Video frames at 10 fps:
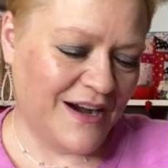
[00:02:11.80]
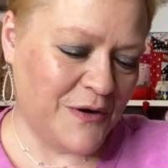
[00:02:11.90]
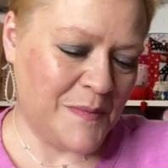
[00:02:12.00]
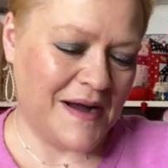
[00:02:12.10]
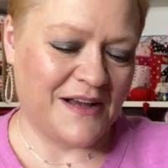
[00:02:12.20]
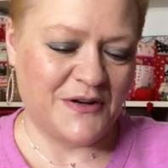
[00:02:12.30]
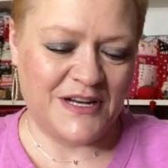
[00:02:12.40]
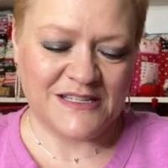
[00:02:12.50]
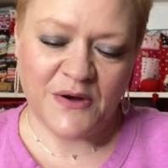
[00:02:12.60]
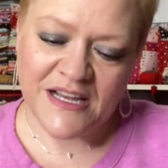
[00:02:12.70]
Oh my
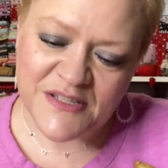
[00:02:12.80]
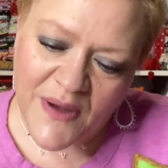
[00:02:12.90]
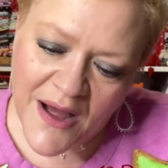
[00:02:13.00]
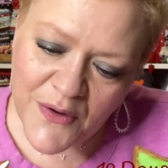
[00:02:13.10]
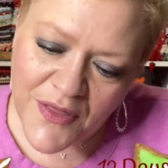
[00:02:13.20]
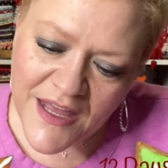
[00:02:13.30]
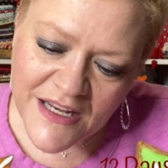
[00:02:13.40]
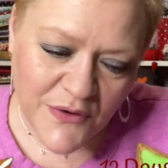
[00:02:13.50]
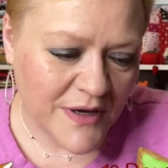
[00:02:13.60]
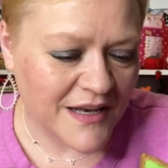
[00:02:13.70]
goodness. Okay, so how do they
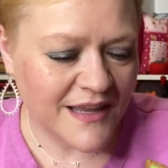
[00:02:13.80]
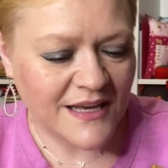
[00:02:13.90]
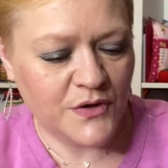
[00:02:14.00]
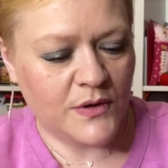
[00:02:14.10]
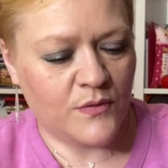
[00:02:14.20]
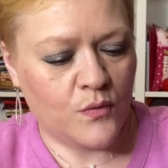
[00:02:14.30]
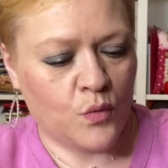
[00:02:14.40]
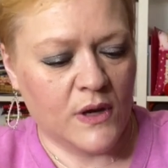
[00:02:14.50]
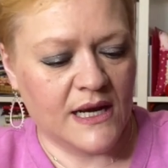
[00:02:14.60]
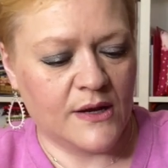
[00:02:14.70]
do it? They do it
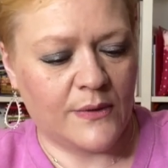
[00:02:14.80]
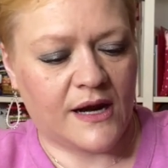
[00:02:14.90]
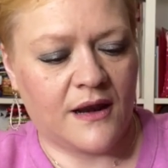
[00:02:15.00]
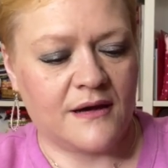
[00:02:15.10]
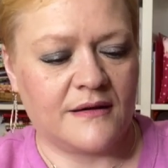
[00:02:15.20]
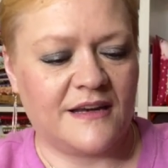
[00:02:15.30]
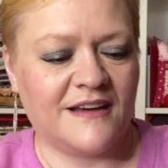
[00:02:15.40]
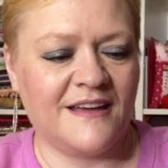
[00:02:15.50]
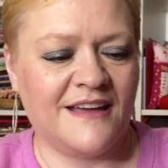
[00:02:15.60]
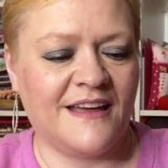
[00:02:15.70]
really reclined.
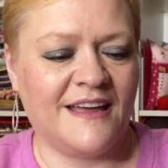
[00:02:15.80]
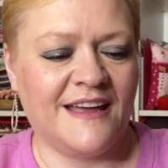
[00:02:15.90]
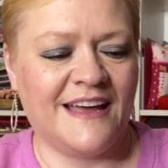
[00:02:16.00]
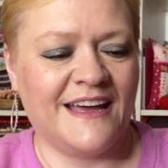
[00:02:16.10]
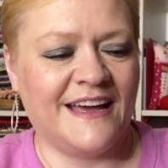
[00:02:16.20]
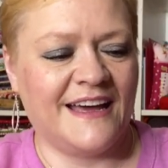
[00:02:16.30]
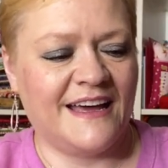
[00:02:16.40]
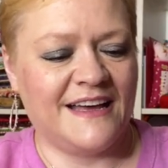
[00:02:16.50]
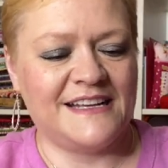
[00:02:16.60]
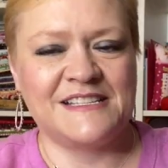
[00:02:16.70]

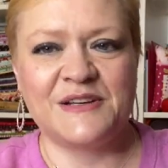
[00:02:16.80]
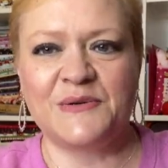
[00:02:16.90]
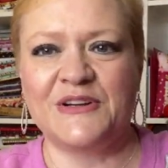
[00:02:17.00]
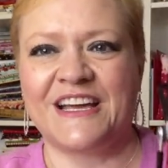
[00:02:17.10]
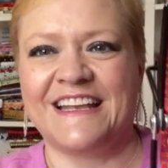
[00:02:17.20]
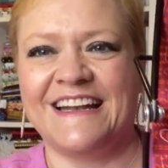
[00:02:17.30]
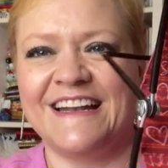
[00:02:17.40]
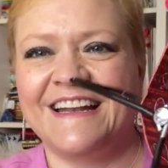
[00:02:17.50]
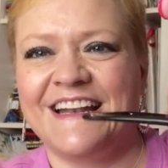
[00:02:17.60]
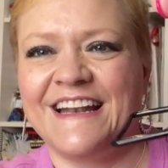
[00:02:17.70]
So look at,
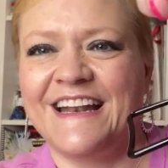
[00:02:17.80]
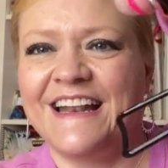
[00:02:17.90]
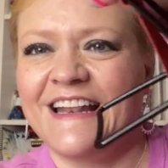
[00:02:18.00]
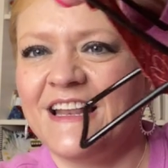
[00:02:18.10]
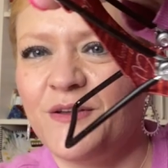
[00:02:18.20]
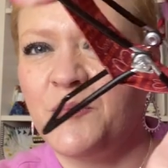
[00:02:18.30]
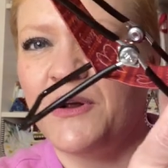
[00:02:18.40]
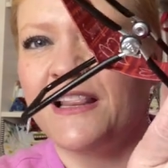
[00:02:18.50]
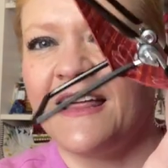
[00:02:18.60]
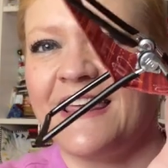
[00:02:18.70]
you
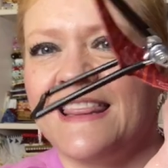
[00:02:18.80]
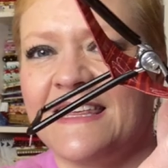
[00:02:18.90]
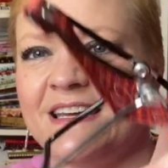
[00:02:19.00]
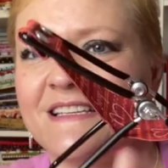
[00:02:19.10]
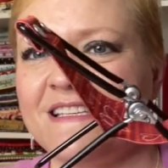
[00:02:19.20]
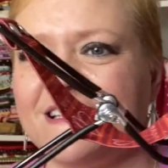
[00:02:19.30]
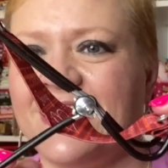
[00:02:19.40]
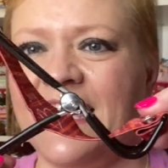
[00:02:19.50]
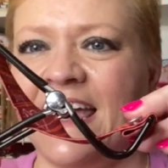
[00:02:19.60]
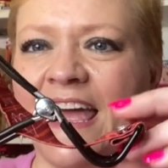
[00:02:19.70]
put it like this,
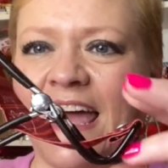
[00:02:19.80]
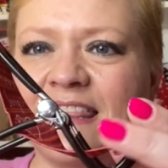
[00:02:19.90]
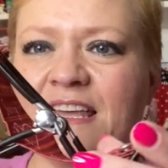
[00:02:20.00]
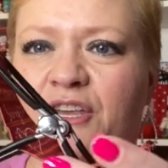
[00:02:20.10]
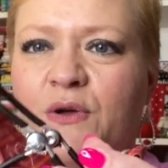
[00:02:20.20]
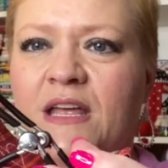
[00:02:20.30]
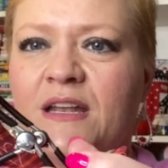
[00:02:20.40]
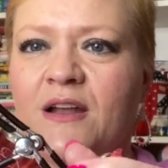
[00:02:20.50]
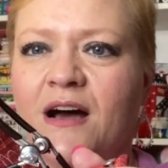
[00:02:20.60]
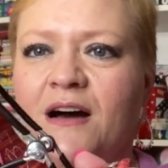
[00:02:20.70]
and then you
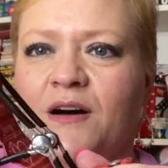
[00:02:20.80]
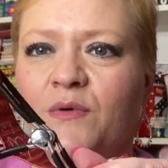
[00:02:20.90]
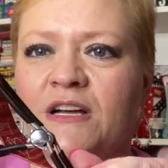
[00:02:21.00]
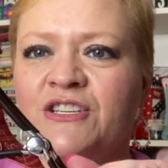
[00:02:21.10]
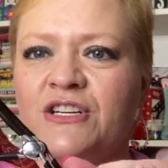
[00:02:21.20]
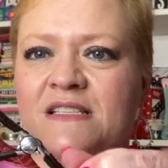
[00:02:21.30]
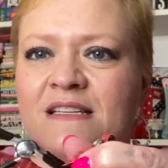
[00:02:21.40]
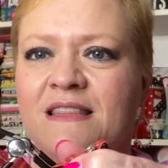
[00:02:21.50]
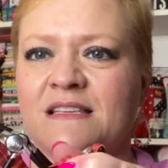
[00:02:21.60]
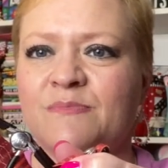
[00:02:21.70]
can
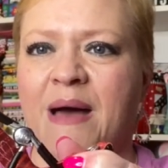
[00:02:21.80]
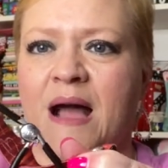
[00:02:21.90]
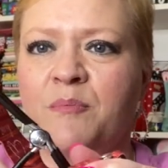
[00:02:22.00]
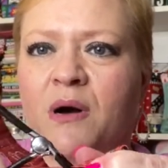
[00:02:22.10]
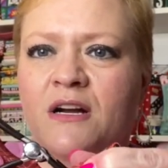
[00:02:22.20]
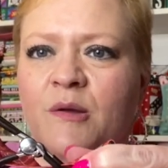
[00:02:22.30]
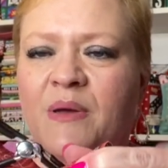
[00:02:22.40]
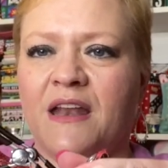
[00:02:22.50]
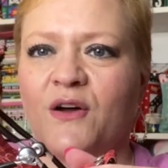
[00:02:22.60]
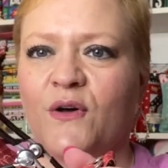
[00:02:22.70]
adjust this back part
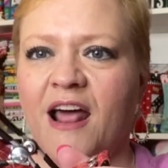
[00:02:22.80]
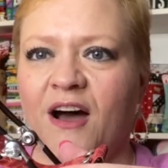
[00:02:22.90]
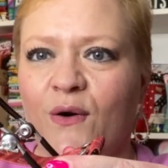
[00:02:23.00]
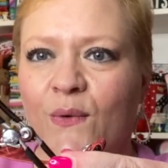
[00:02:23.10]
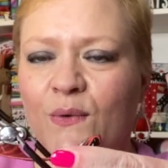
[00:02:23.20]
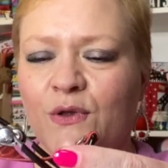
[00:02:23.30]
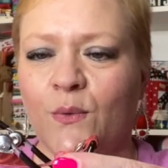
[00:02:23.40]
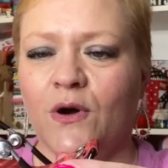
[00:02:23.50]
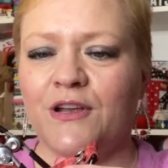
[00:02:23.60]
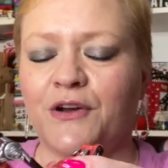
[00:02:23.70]
depending on how you
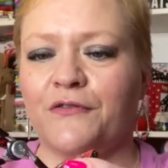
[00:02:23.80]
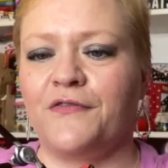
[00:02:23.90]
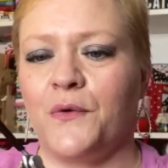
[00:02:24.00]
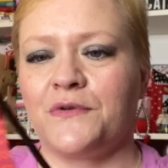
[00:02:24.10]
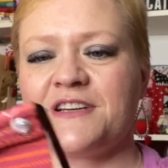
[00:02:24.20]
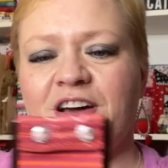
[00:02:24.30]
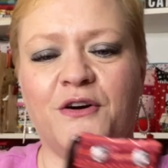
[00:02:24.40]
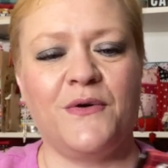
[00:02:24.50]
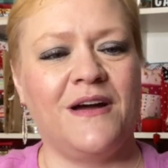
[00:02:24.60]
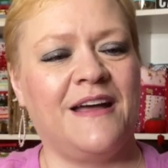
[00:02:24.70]
want your phone to
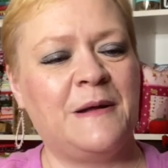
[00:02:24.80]
go.